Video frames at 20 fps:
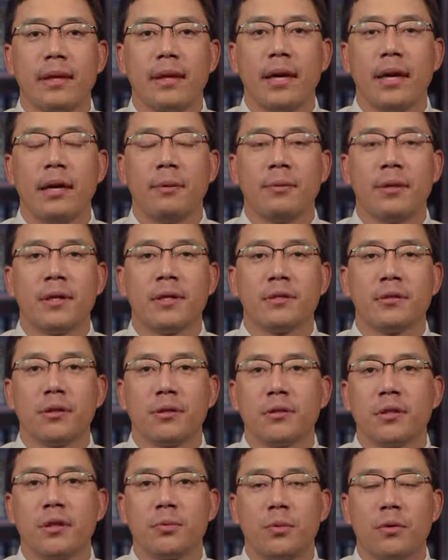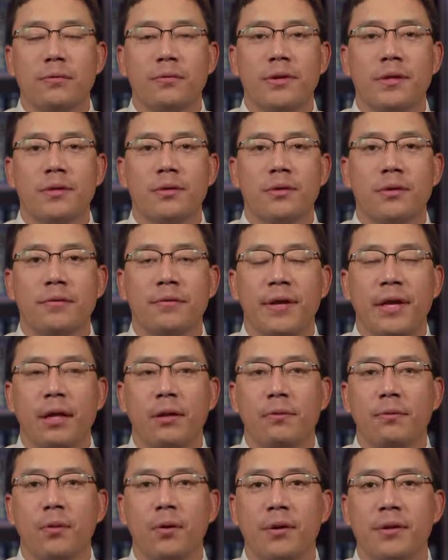I am an associate professor of
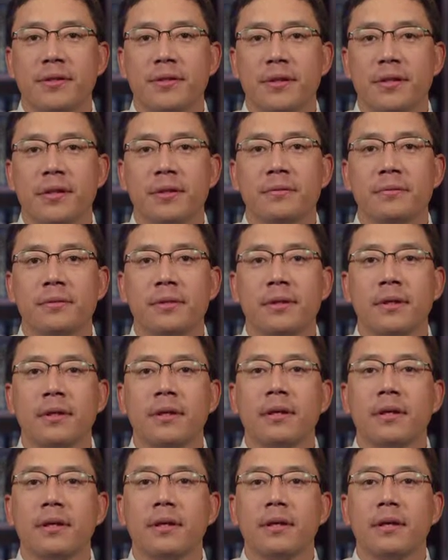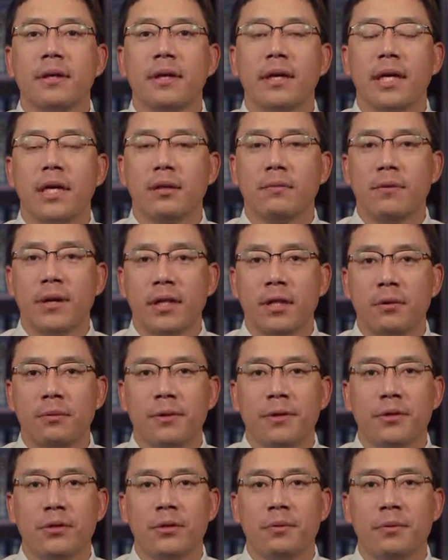health policy at
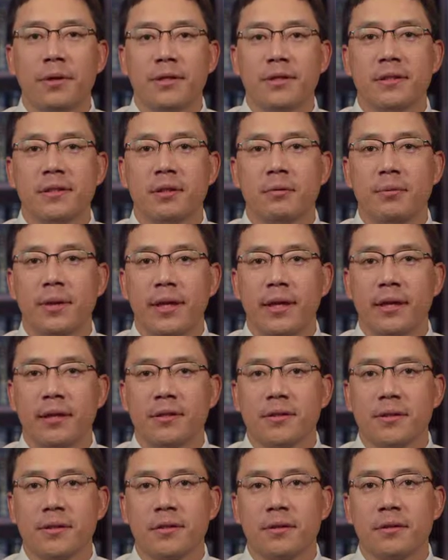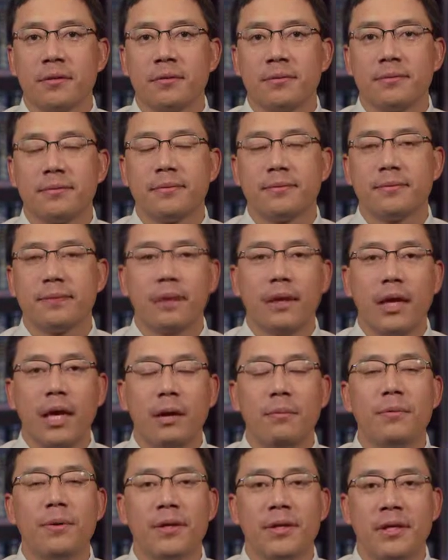Vanderbilt University Medical Center.
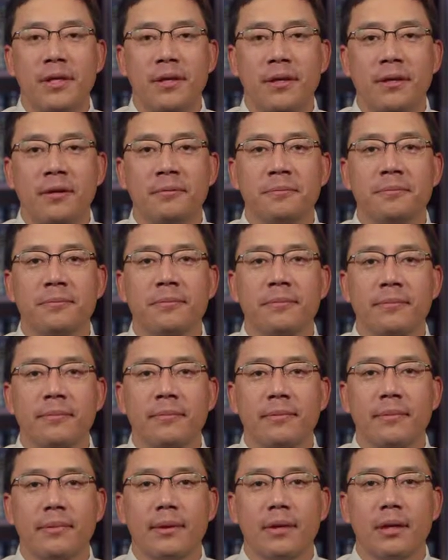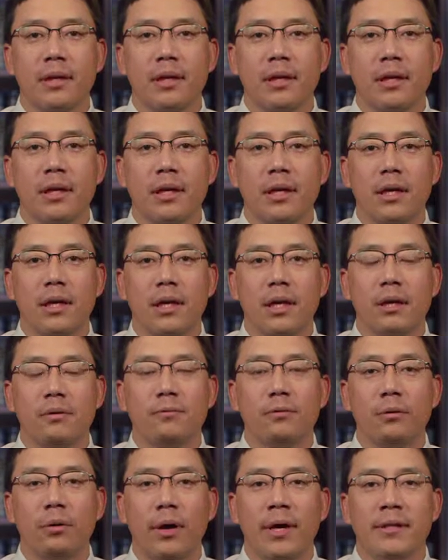Every year,
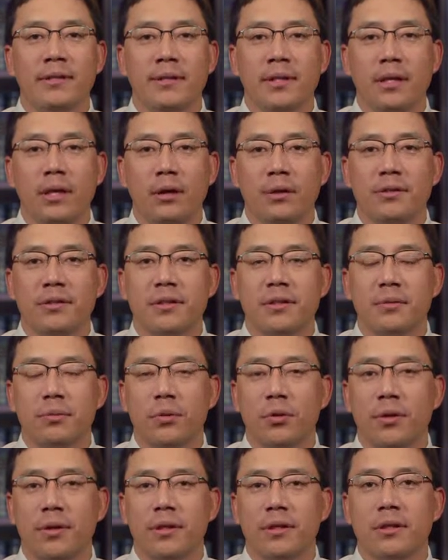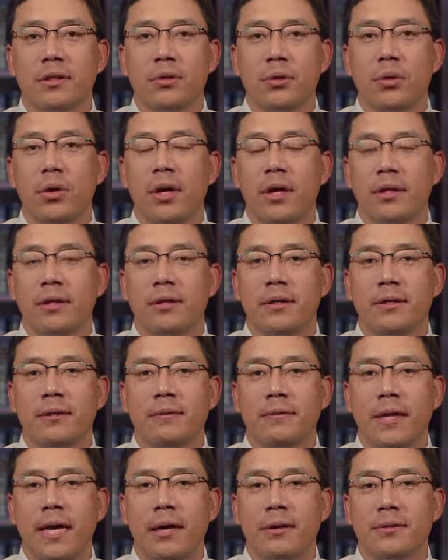influenza causes more than
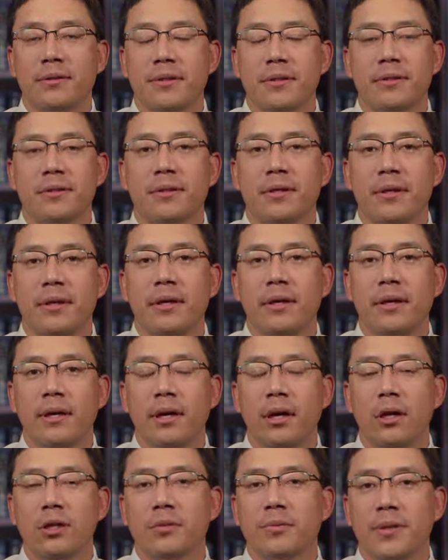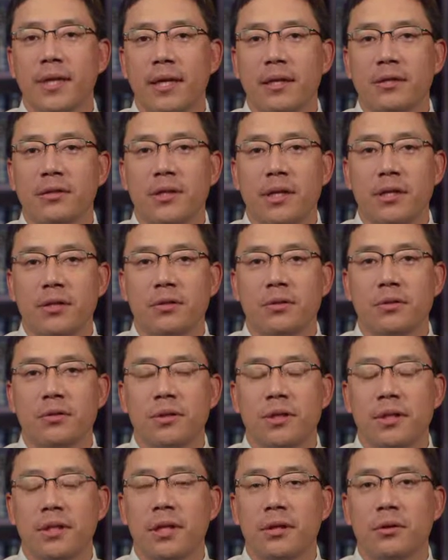200,000
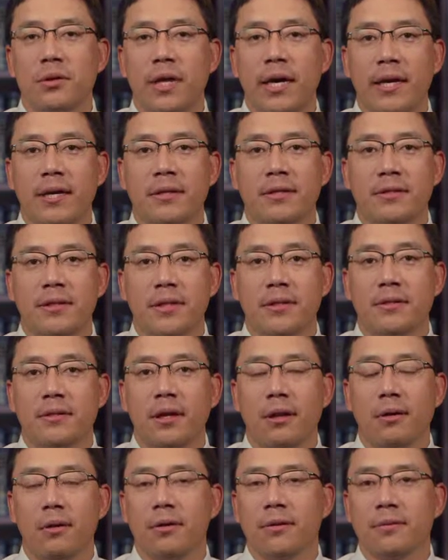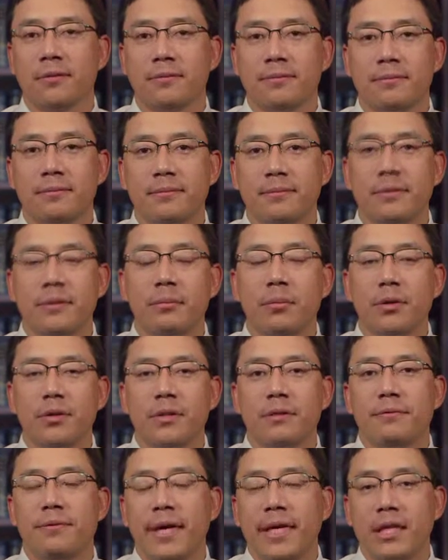hospitalizations in the United States alone. The
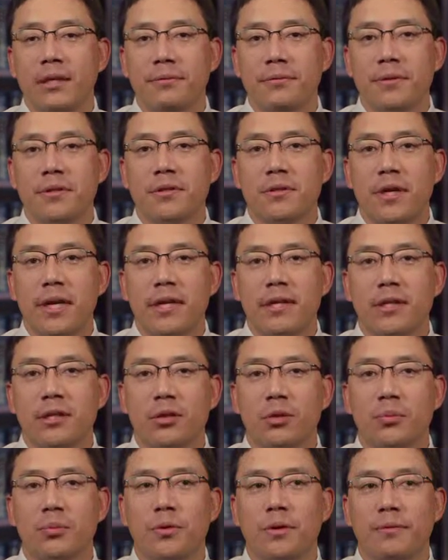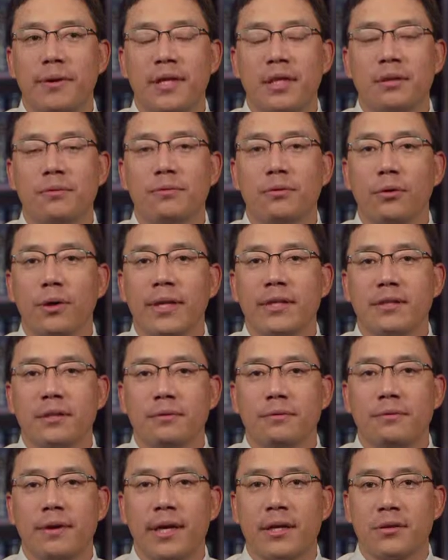most effective strategy to prevent influenza
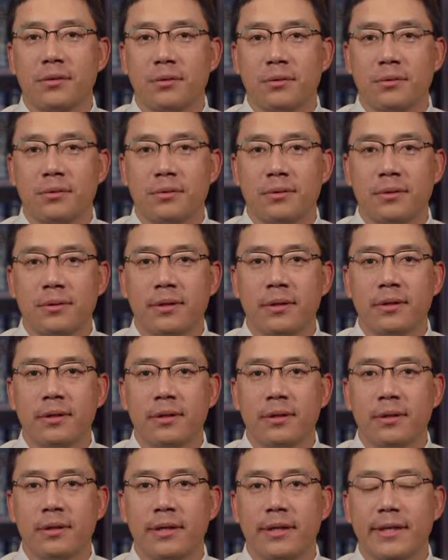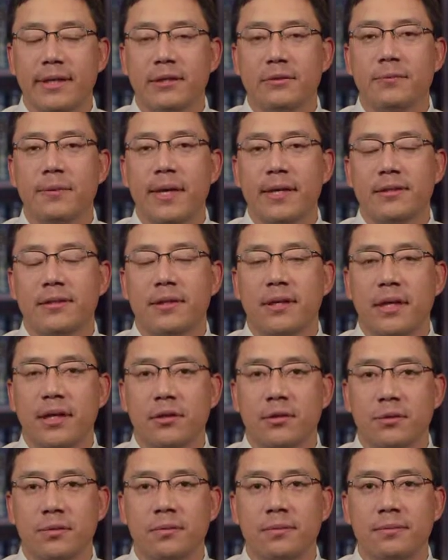infections is
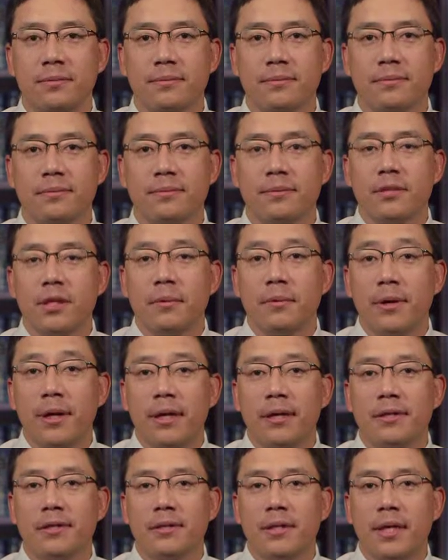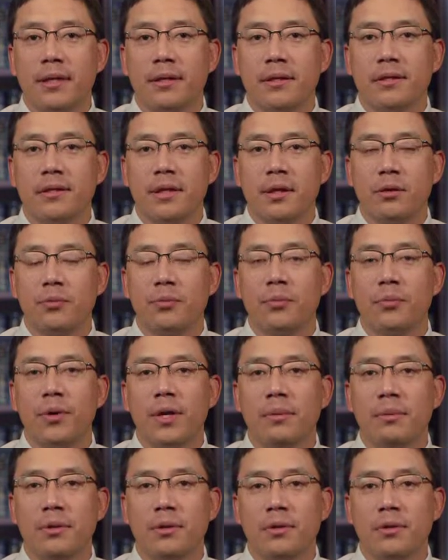vaccination. Several studies have
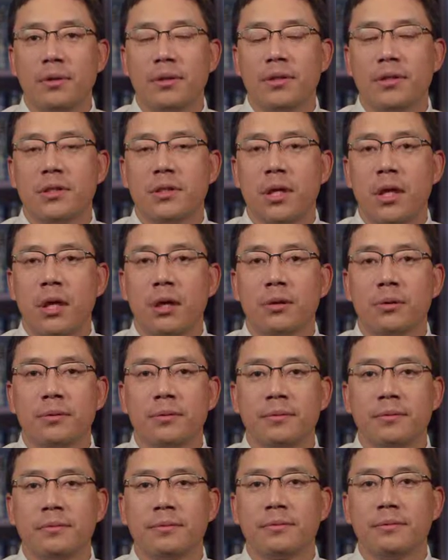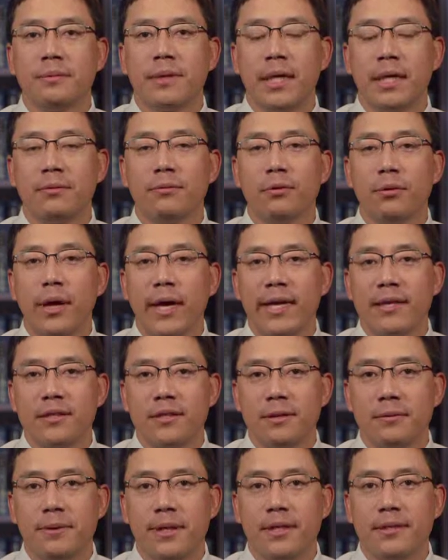previously shown that
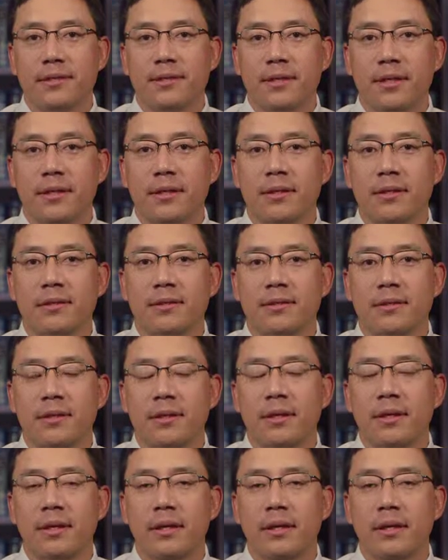influenza vaccines